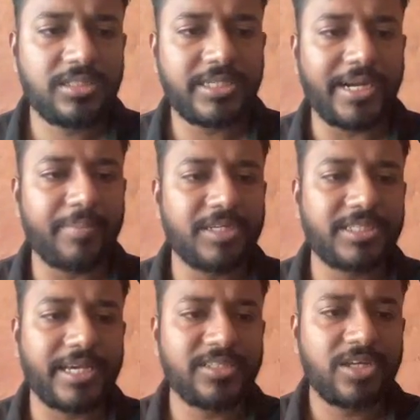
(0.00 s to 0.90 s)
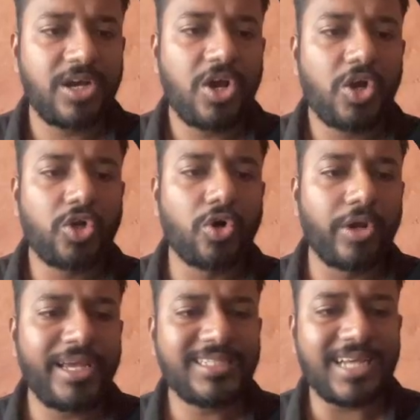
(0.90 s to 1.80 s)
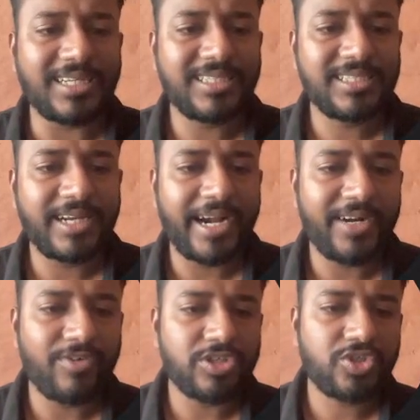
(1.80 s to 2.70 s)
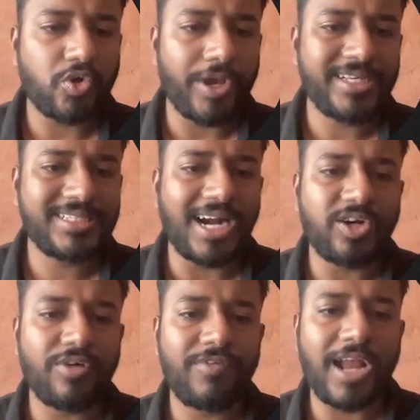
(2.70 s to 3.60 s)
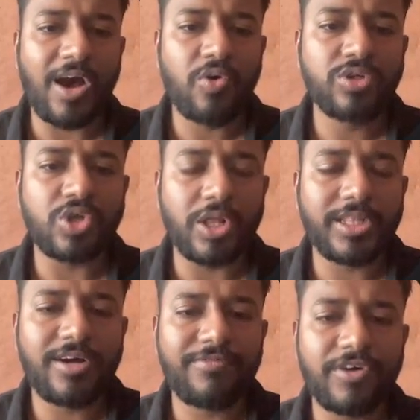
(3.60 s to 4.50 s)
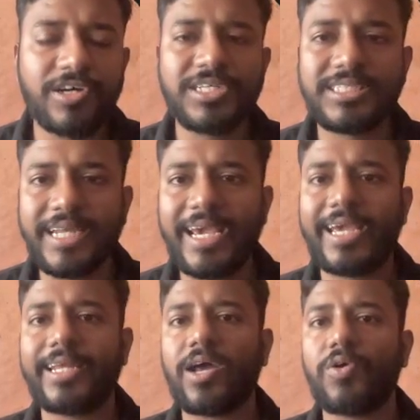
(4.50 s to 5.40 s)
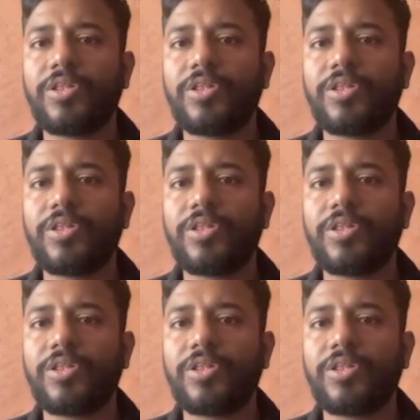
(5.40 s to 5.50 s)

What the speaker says: statement says, Tory's success rate was twice that of Lahore's on the first day. Now,